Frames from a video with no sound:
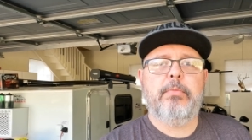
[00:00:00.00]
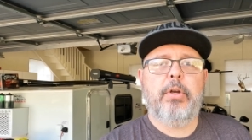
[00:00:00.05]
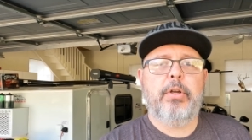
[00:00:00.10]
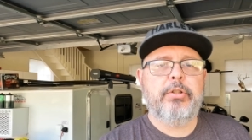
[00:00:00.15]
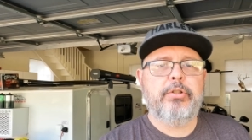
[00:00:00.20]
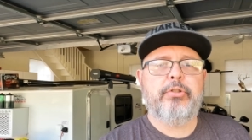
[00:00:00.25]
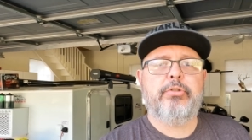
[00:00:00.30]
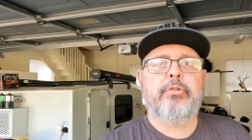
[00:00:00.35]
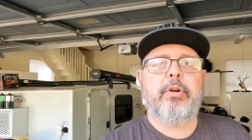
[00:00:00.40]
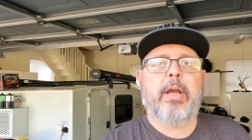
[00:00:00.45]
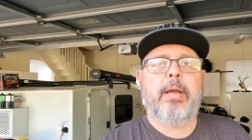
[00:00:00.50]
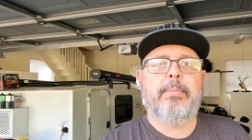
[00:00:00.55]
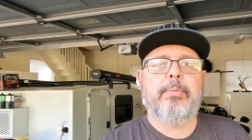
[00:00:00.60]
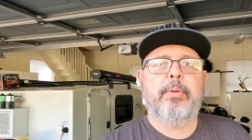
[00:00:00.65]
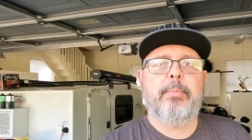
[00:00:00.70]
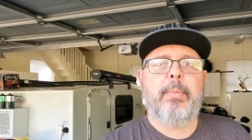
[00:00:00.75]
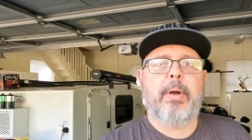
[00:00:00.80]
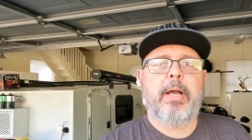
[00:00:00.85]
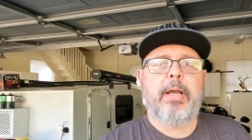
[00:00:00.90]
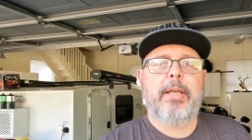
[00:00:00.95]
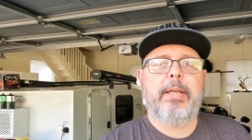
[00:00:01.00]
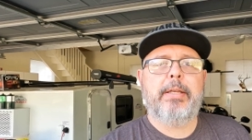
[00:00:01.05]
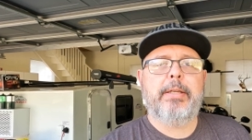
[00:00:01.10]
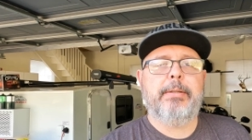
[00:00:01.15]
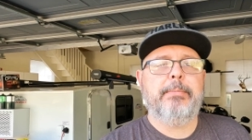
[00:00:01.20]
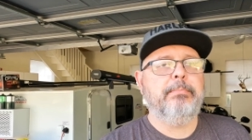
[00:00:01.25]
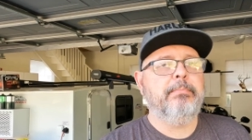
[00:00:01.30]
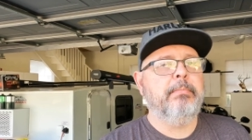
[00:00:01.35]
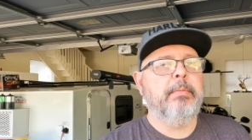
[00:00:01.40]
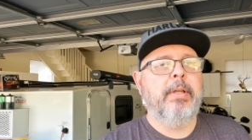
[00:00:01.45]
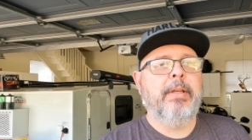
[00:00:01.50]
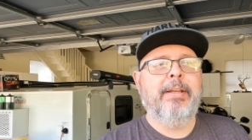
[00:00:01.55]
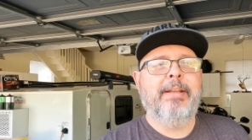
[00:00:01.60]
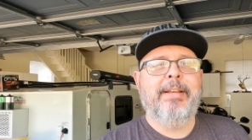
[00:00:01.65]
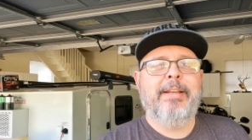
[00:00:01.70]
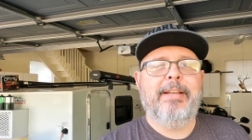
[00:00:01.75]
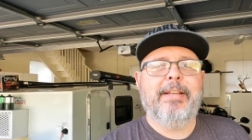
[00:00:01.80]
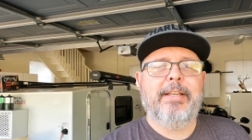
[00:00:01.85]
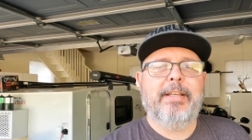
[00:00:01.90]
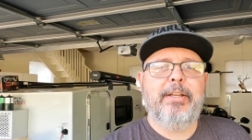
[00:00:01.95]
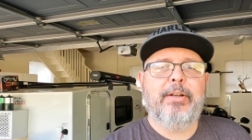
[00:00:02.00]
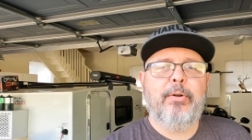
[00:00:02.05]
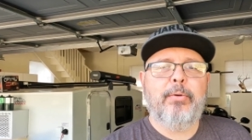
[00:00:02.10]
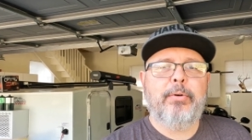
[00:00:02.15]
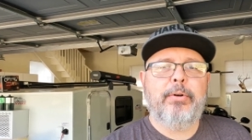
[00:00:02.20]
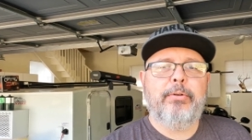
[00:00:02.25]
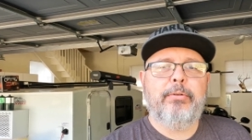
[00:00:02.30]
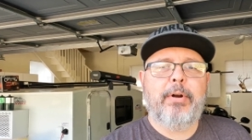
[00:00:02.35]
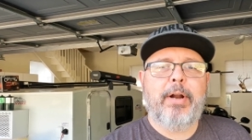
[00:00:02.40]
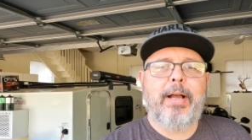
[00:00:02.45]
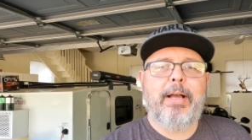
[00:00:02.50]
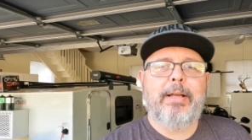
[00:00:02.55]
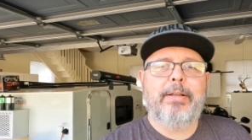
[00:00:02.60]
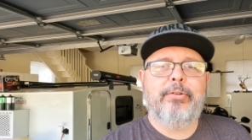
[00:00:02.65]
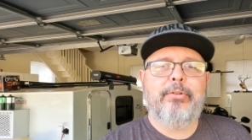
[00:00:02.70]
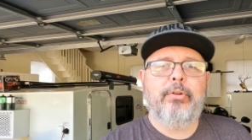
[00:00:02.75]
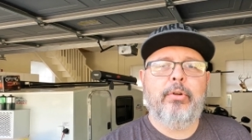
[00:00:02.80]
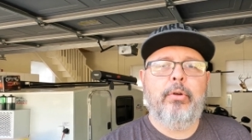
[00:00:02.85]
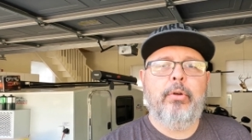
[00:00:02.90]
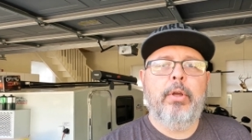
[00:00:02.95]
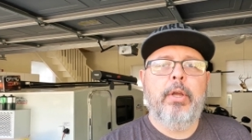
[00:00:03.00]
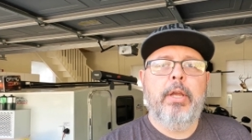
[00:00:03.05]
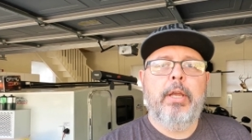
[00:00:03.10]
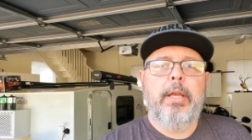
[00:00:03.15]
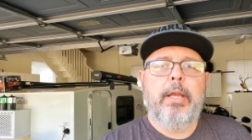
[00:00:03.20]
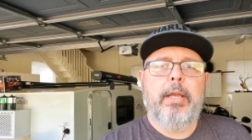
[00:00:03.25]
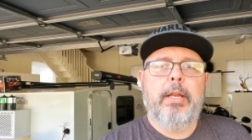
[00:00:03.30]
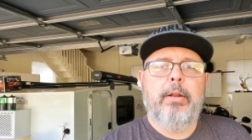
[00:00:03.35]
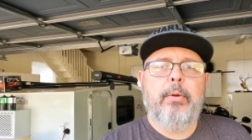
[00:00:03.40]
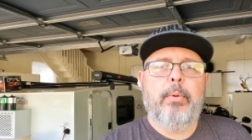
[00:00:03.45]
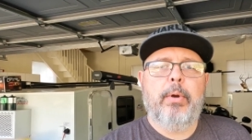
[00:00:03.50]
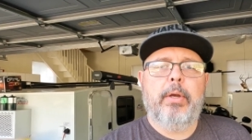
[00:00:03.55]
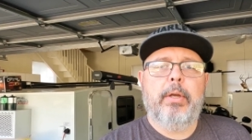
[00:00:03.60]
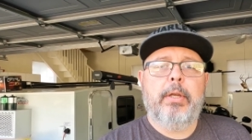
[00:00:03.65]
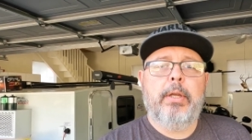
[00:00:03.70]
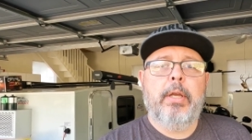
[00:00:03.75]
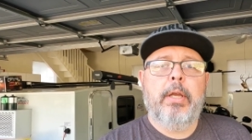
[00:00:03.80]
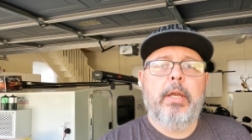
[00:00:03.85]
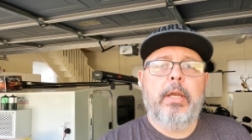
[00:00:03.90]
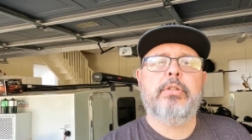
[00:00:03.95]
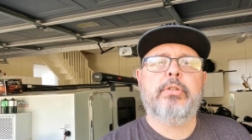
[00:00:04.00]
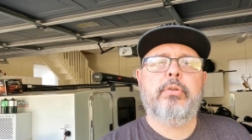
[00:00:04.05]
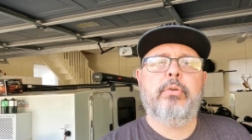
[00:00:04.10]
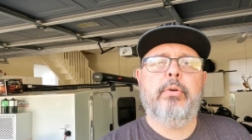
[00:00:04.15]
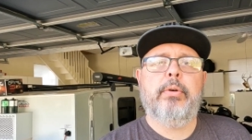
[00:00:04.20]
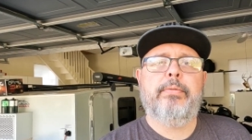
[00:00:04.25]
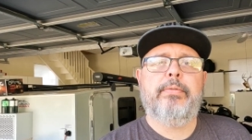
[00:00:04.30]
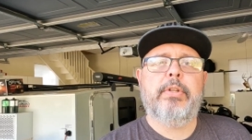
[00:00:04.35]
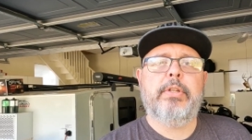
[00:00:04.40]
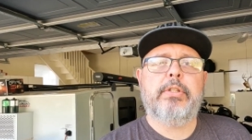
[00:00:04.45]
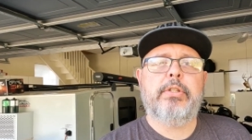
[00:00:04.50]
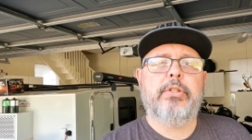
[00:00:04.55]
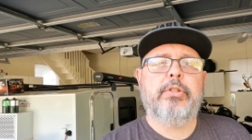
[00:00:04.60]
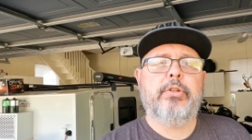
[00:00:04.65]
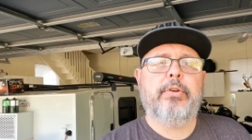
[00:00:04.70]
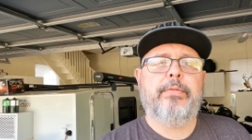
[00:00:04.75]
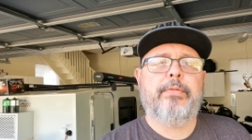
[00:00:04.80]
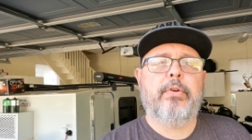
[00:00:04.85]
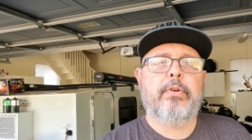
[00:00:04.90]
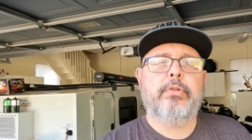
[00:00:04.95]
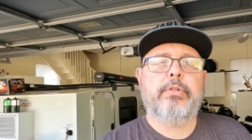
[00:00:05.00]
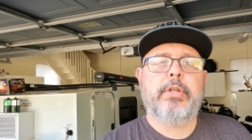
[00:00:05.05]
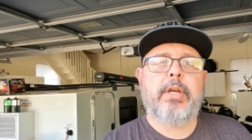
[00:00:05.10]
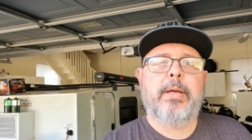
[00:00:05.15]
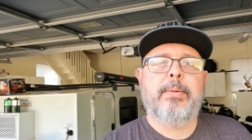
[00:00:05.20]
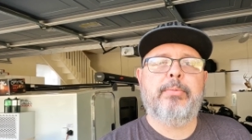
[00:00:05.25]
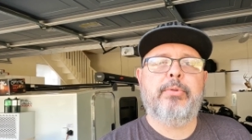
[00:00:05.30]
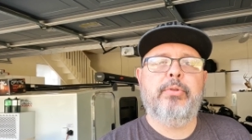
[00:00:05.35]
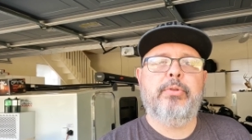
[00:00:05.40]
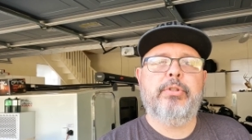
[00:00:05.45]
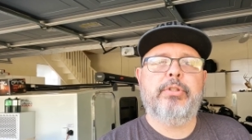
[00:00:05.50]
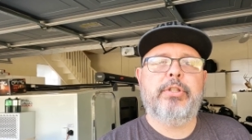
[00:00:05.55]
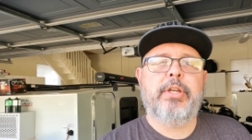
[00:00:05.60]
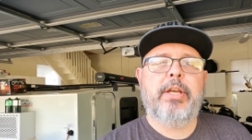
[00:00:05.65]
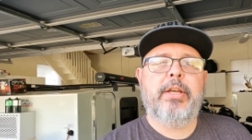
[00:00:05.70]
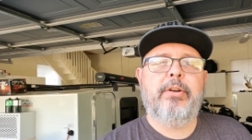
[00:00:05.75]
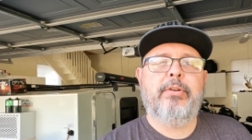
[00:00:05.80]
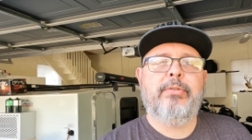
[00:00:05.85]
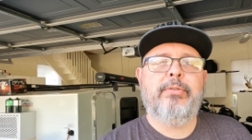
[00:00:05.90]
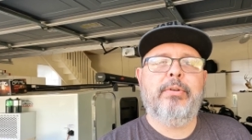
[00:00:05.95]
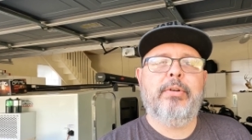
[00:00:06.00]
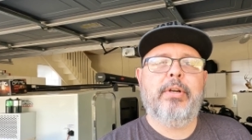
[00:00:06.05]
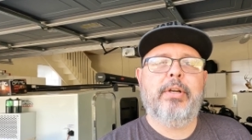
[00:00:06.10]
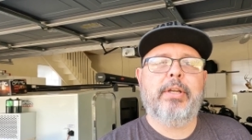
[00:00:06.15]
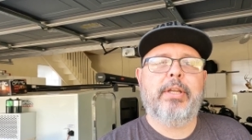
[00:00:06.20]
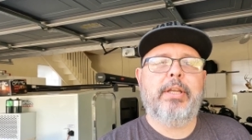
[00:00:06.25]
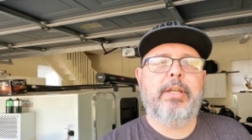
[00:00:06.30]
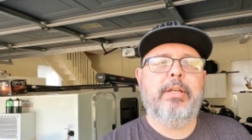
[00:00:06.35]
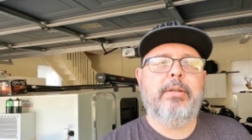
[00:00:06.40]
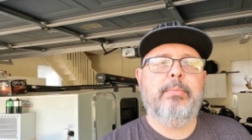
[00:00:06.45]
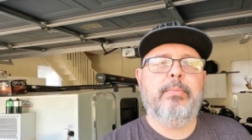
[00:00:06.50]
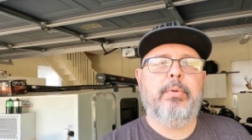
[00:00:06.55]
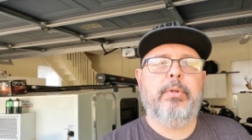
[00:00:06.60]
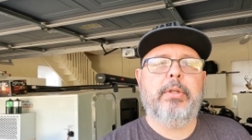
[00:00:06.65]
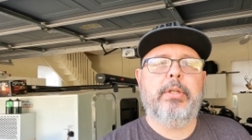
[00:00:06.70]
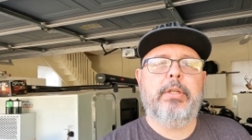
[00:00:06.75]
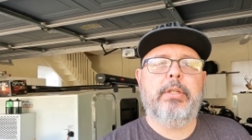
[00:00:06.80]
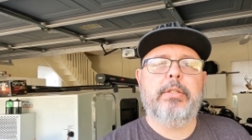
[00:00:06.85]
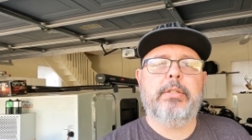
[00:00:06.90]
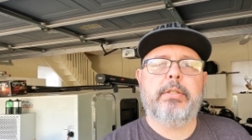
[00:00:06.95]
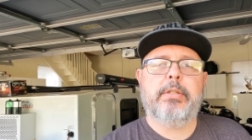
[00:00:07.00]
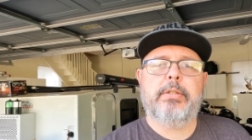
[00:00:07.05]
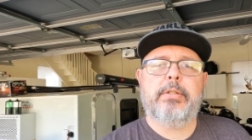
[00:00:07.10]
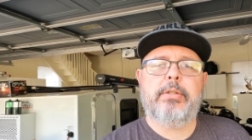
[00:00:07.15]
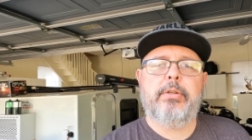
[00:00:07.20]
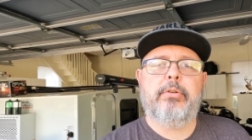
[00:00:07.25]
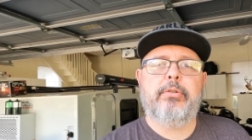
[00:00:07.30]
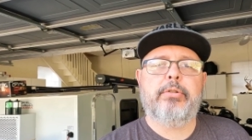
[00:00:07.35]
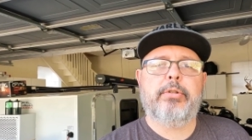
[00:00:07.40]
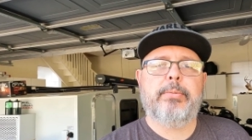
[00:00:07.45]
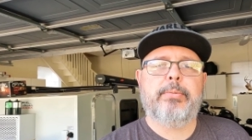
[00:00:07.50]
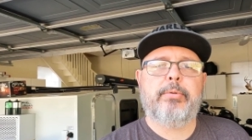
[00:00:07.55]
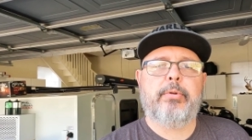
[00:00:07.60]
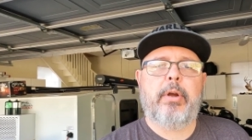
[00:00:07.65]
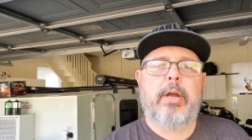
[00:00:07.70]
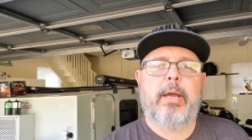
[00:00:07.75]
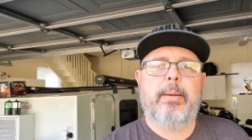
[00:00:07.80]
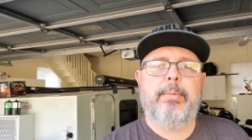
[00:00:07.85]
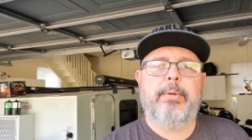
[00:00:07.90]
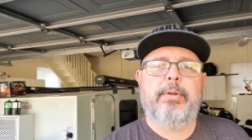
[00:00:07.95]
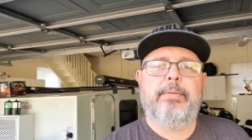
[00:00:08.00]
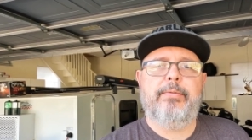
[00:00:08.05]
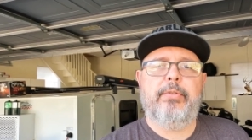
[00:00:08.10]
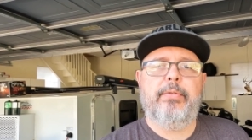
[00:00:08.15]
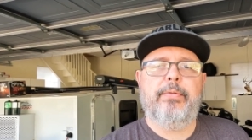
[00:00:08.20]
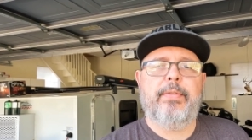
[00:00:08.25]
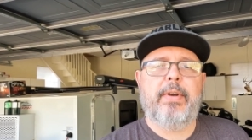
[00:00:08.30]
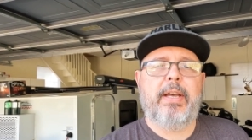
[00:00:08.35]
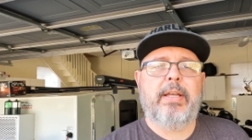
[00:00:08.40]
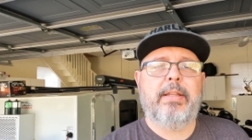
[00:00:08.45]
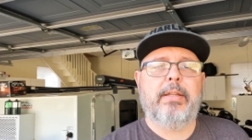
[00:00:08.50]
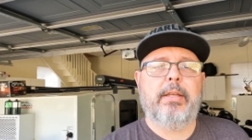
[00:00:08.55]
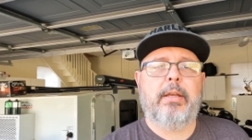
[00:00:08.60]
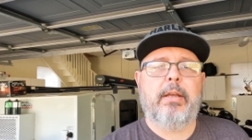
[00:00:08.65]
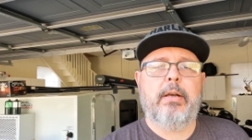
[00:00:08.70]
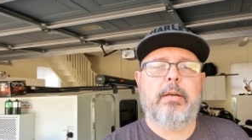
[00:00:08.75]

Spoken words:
unstrap the bike and get on and ride. So anyway, so if this is your first time to the channel, again, please consider subscribing if you find the